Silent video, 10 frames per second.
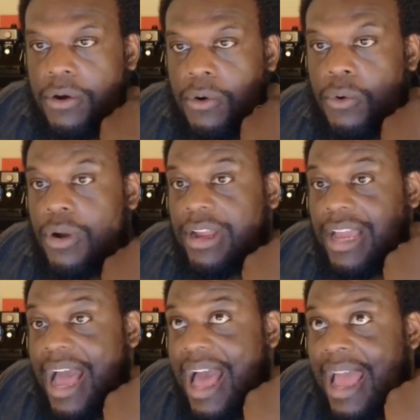or a
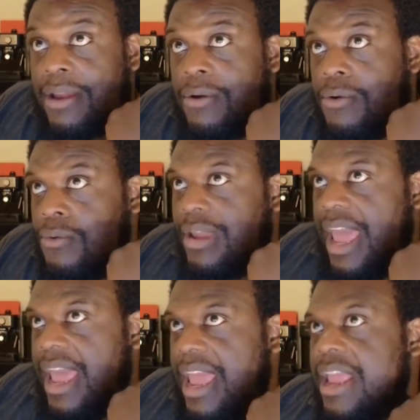guy who
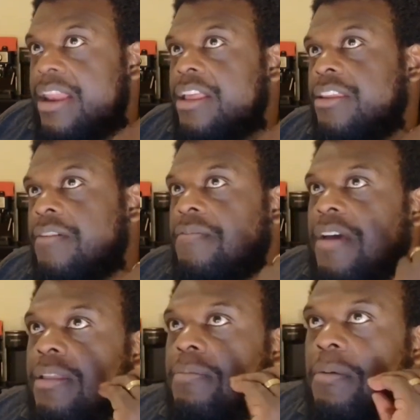can
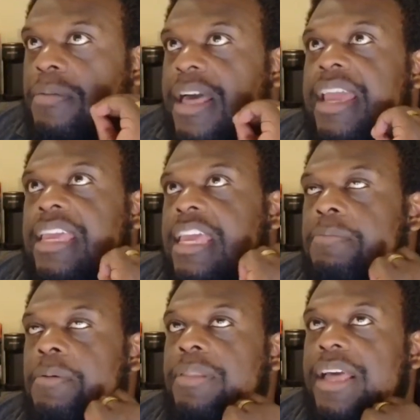develop a play,
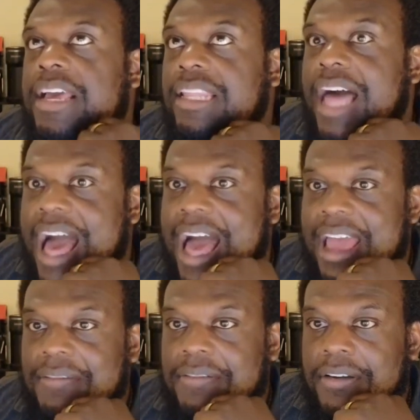keep a play
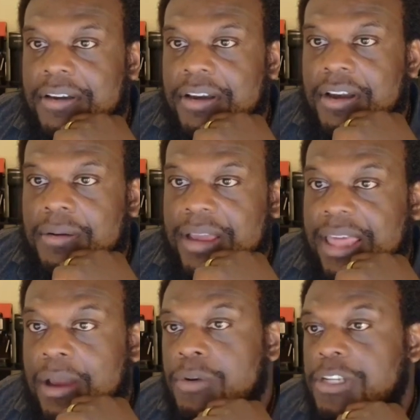alive, right?
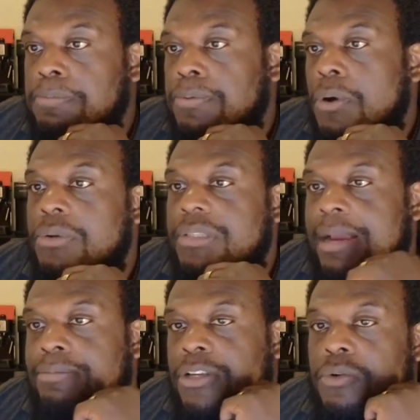Like, which
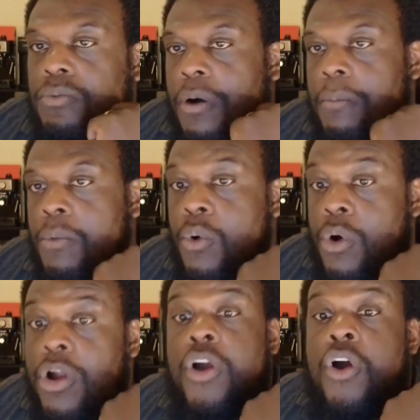prototype do you want
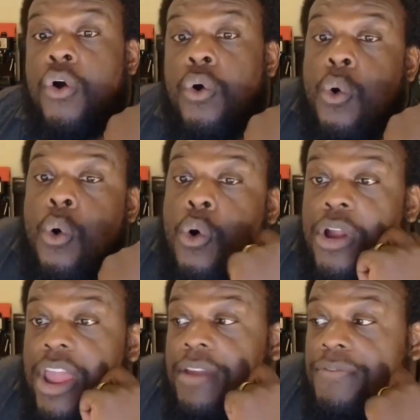more?
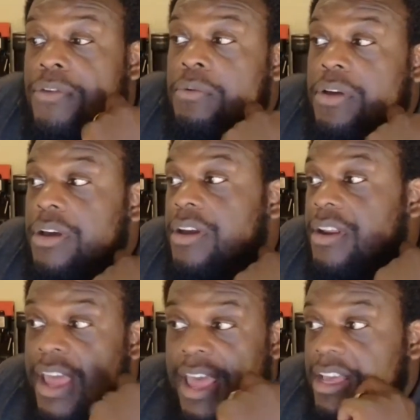Or if you
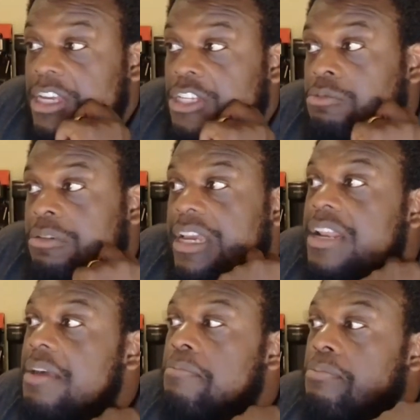could you get a